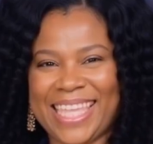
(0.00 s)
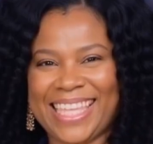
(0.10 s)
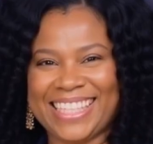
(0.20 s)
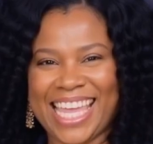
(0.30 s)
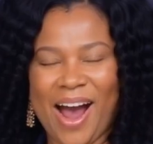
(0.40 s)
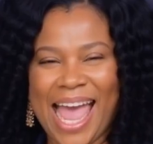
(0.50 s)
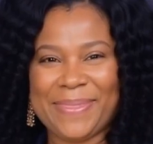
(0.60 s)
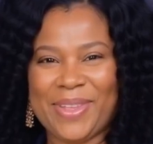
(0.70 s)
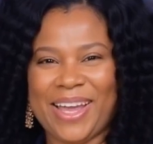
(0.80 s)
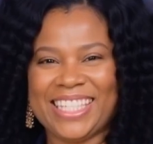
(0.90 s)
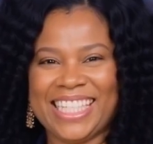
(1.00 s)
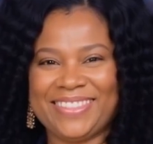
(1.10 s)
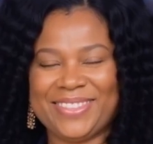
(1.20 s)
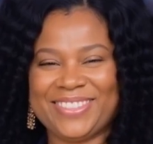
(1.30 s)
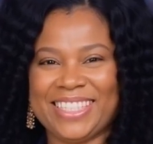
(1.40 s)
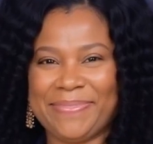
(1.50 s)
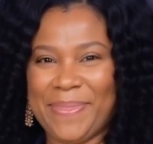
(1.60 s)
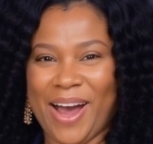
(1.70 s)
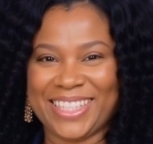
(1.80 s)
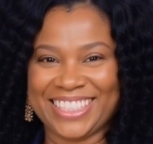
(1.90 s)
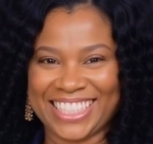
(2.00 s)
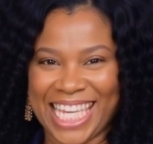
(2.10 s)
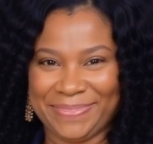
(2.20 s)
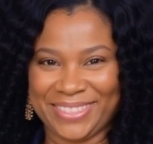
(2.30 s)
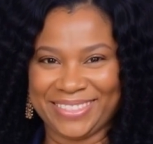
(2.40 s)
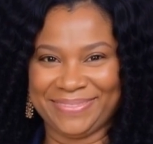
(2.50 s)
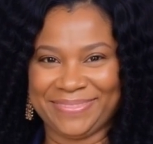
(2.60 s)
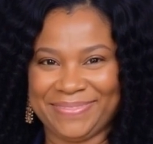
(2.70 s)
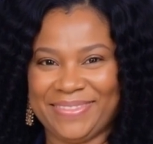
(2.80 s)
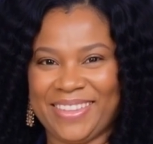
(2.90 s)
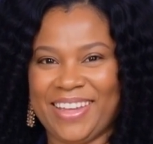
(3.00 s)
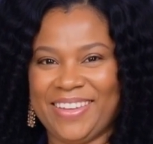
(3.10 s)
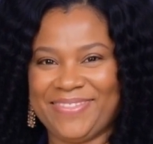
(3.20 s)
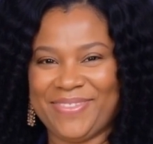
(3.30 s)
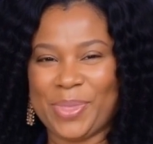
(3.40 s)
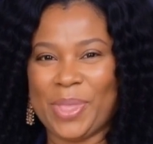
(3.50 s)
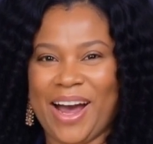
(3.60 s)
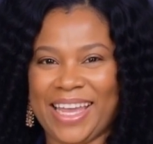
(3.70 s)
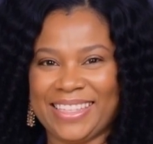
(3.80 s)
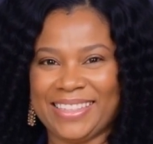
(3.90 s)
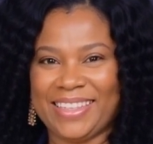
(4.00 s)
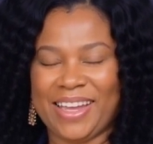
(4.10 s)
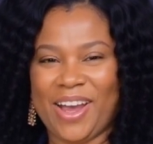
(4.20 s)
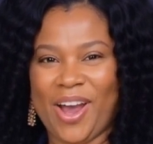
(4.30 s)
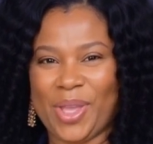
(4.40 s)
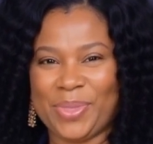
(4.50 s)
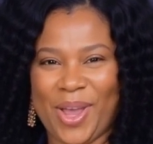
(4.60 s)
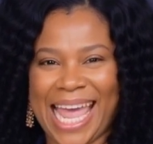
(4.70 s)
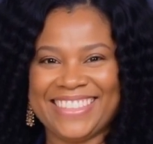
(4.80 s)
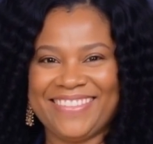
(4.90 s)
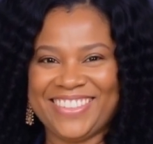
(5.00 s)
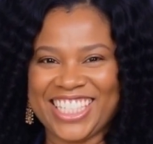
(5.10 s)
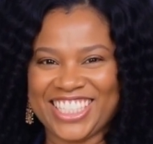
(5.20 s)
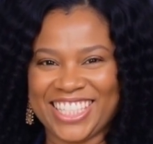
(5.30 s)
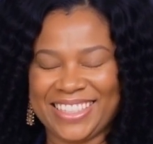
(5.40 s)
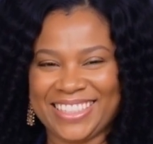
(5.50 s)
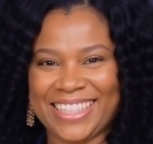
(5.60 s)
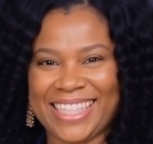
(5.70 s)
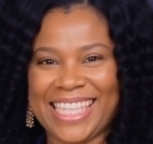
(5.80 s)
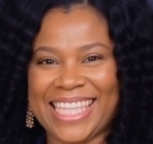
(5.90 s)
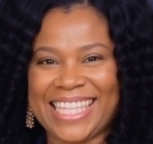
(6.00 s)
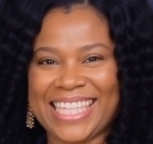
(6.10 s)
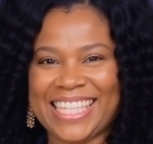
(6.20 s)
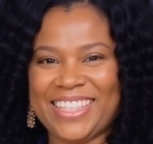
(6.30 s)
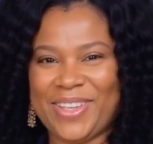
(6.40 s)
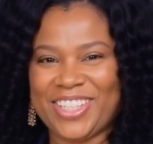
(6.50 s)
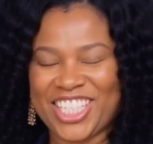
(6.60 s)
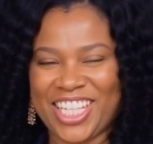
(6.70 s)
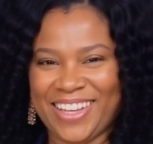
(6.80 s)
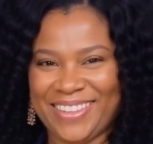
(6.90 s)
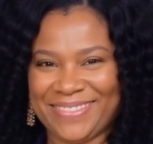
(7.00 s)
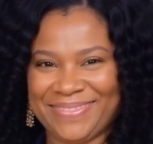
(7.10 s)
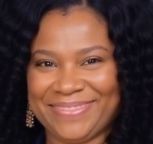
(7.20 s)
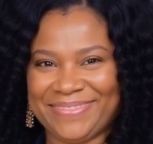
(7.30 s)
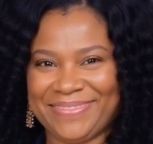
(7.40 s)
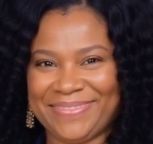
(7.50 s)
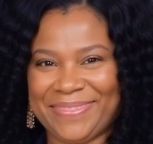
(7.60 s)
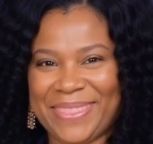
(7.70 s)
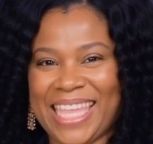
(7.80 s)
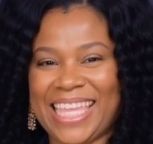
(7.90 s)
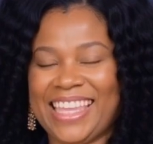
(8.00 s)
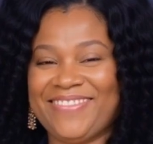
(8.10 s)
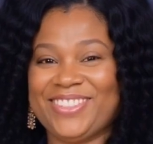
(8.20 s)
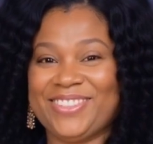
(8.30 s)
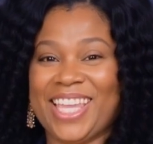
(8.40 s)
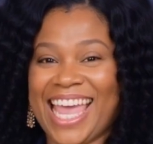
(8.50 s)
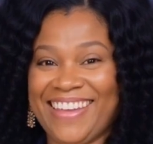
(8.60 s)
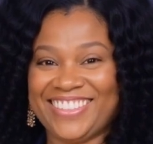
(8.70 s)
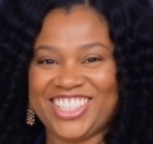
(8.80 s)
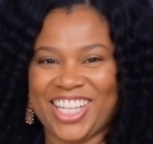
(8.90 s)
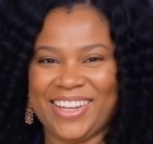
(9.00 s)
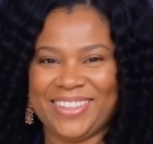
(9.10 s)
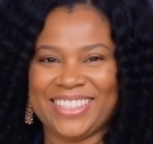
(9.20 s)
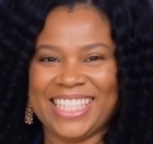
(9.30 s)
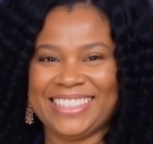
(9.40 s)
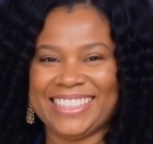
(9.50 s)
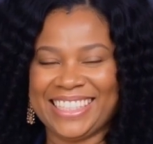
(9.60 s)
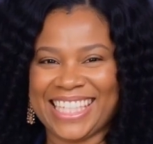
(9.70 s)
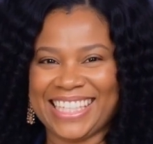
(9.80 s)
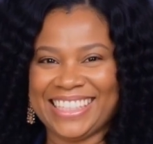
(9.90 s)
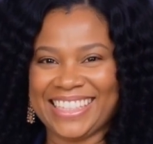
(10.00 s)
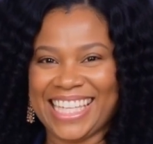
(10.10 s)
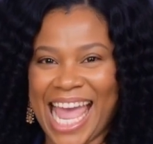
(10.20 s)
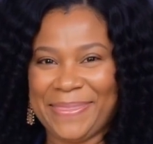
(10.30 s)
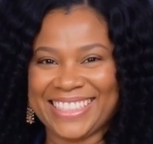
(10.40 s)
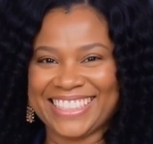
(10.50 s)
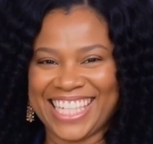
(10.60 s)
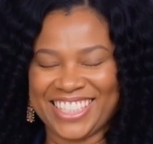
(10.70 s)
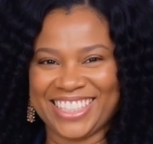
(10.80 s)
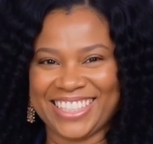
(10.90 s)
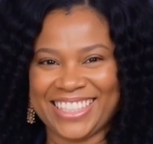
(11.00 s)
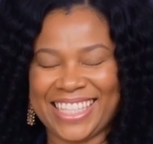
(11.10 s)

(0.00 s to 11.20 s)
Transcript: now I am going to give you some bonus steps. For one, write the vision in your journal. If you do not have a journal, click the link in the comment section